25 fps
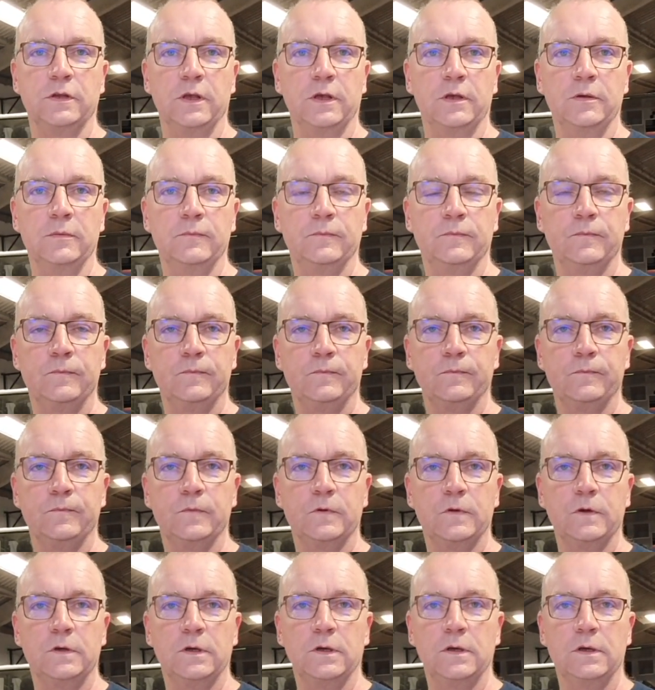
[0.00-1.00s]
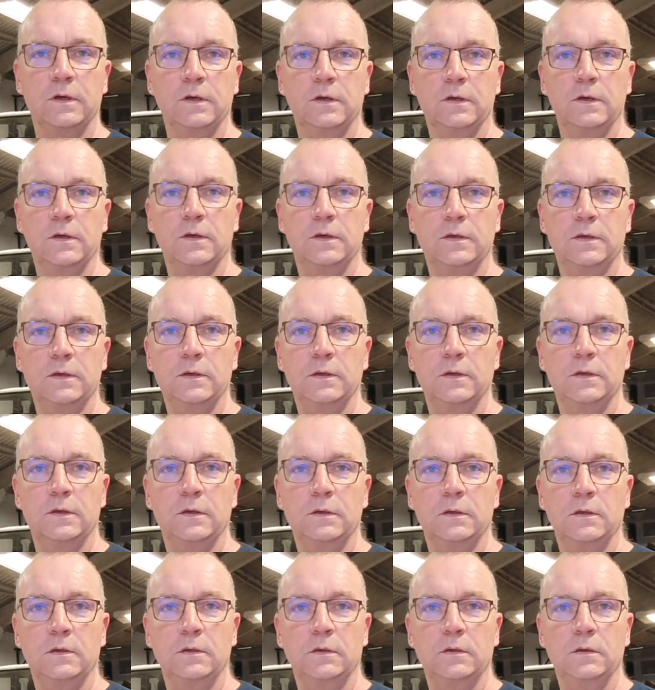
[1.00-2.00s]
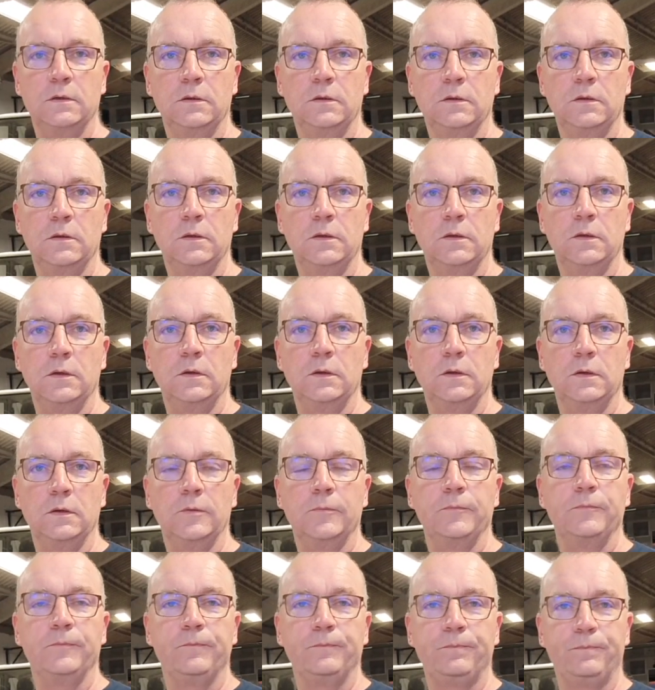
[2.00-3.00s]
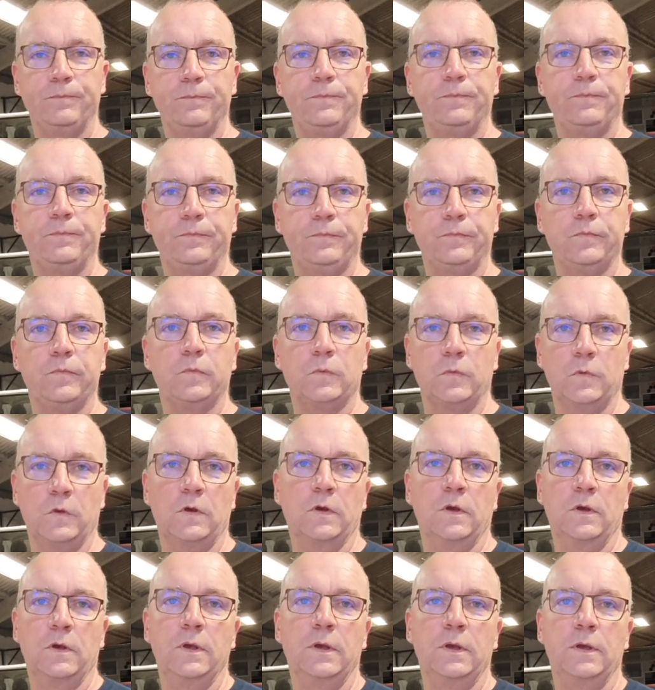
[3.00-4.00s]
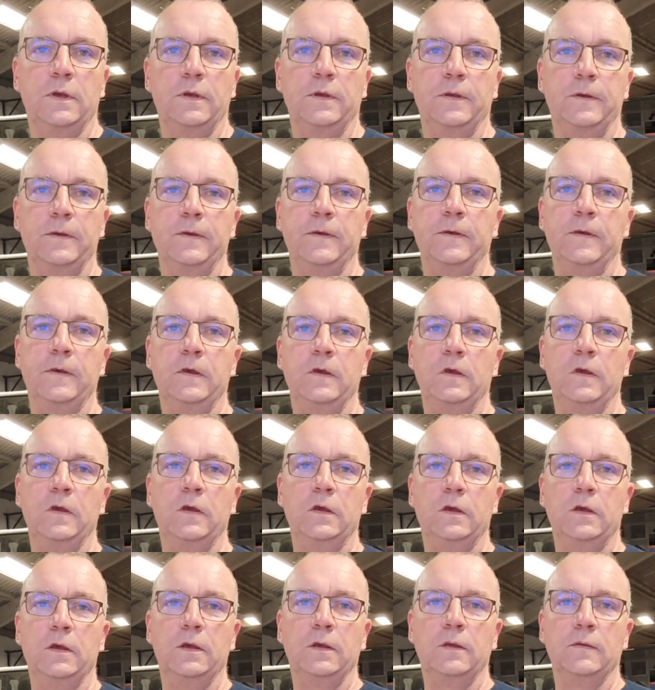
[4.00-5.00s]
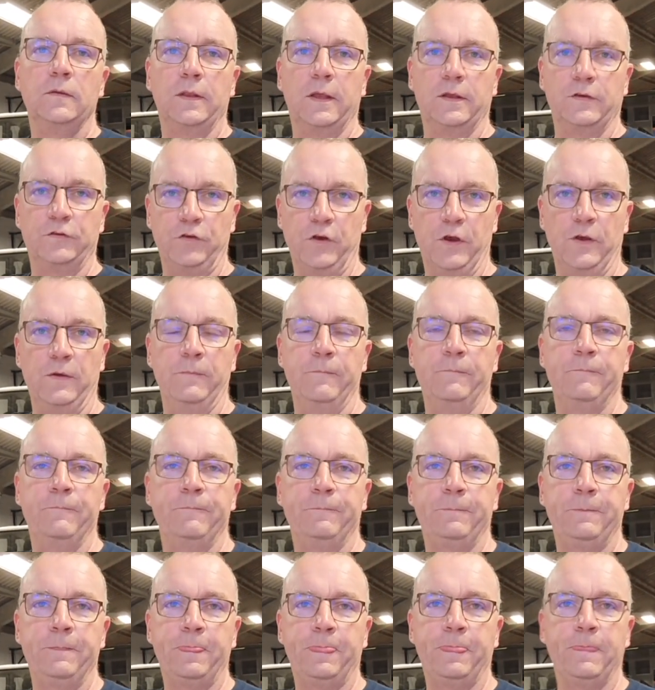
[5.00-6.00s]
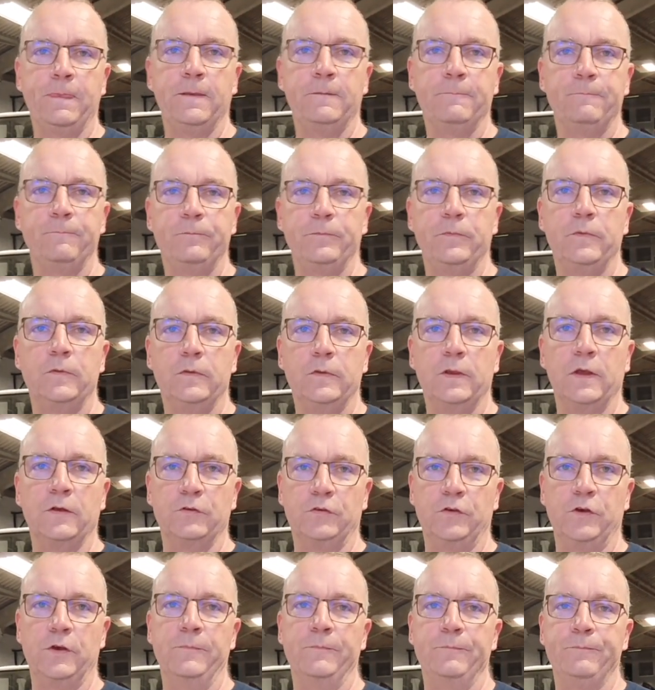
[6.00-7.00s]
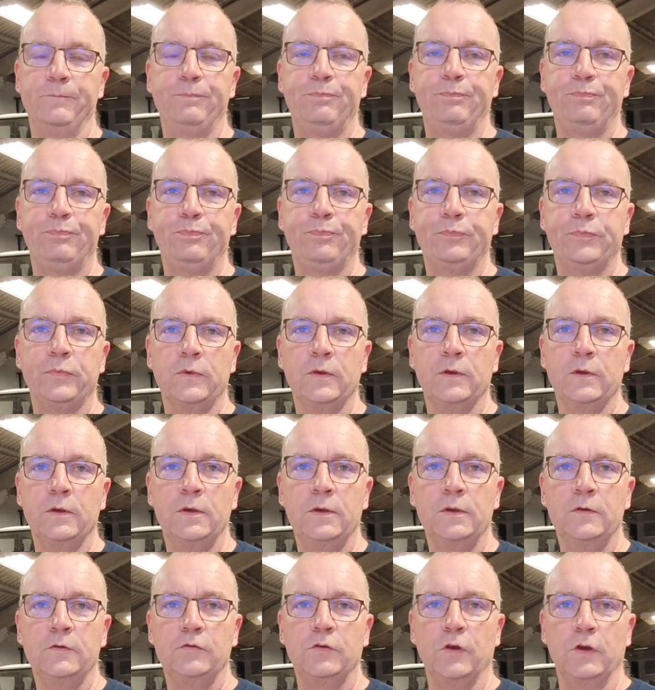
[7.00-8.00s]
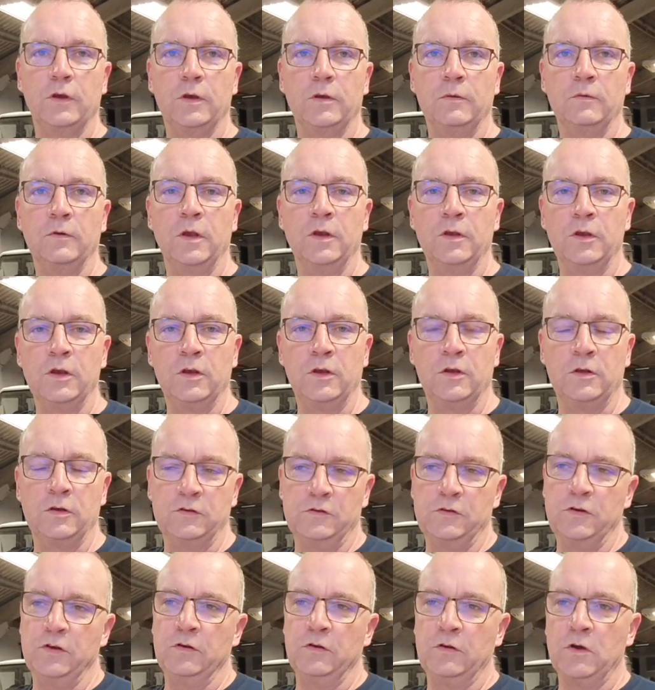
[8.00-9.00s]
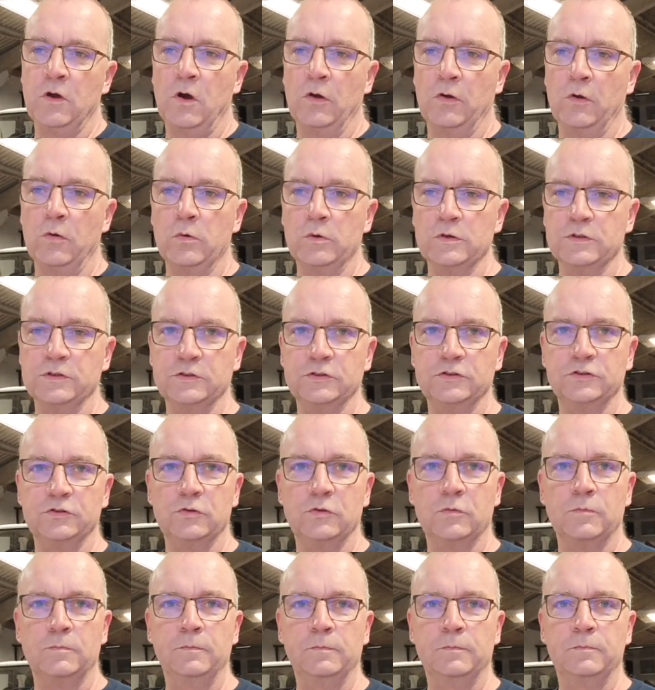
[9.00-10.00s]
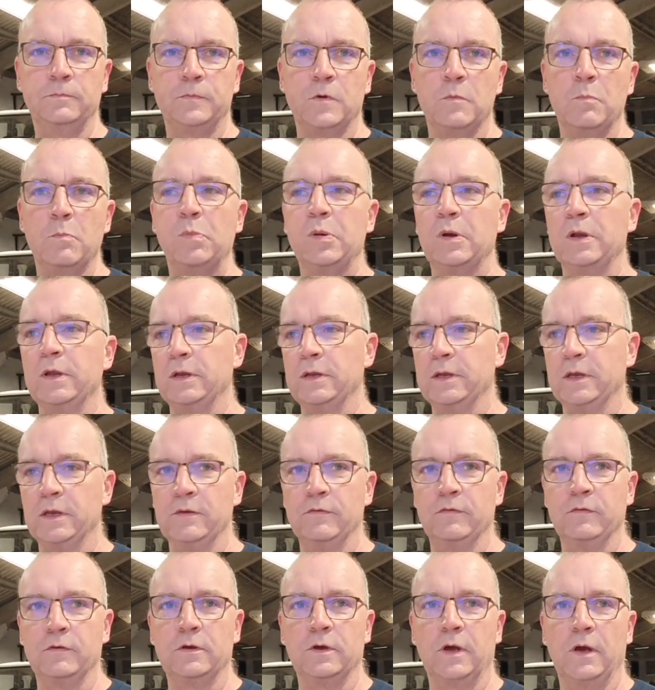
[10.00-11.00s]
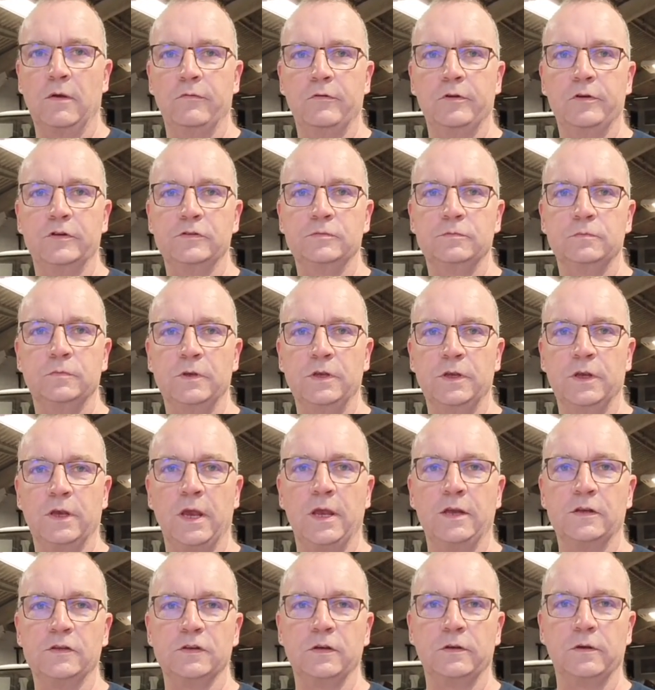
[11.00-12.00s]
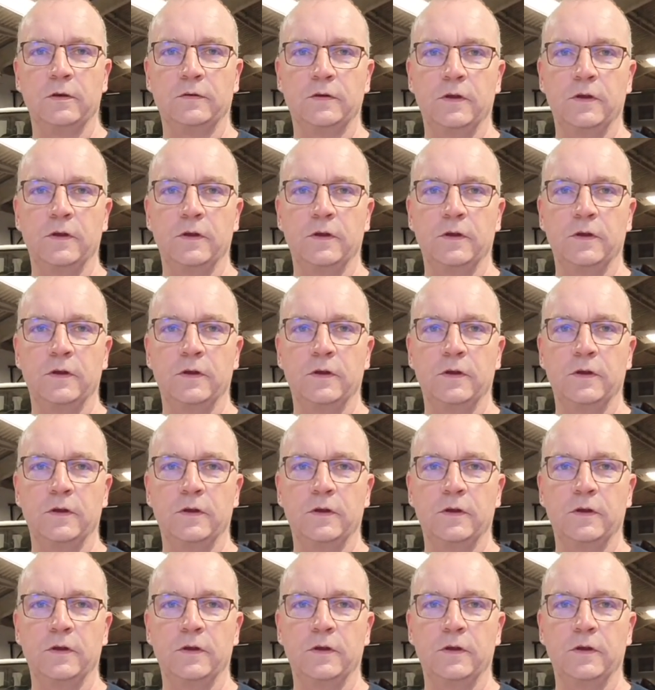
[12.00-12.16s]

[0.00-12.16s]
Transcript: I mean, you can do this with a spray gun as well, but I think the preferred method is to do it with a brush to reach them hard to get to places like, you know, like. So you can't always ensure completely even coverage when you get into different.